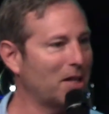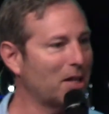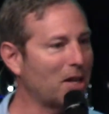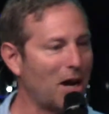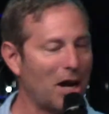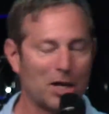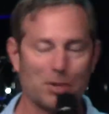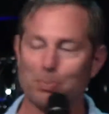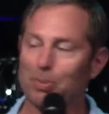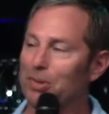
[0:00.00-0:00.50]
The
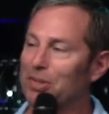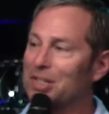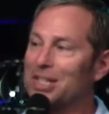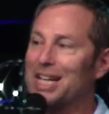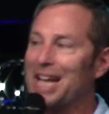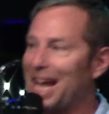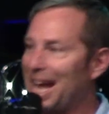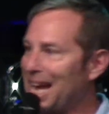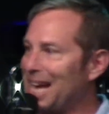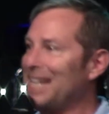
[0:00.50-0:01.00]
gospel is
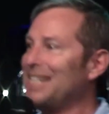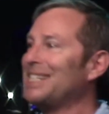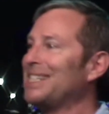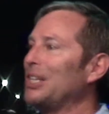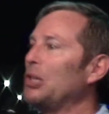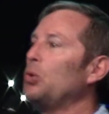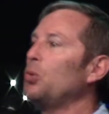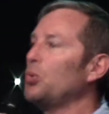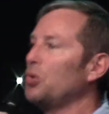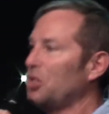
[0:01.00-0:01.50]
the A
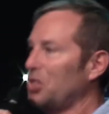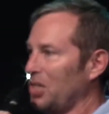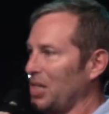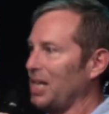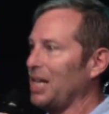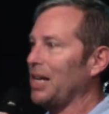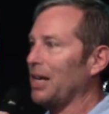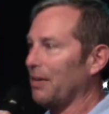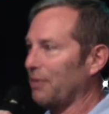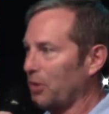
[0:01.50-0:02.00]
to
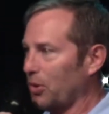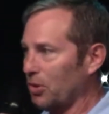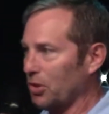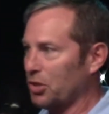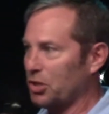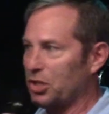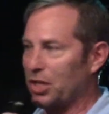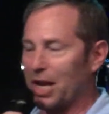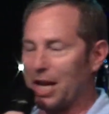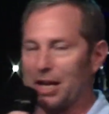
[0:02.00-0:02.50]
Z of
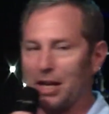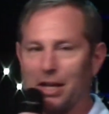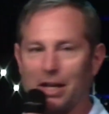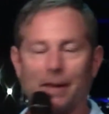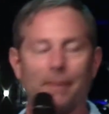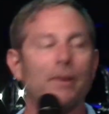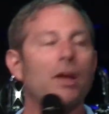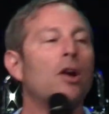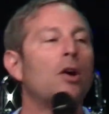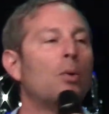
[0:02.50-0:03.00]

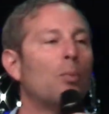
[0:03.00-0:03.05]
Christianity.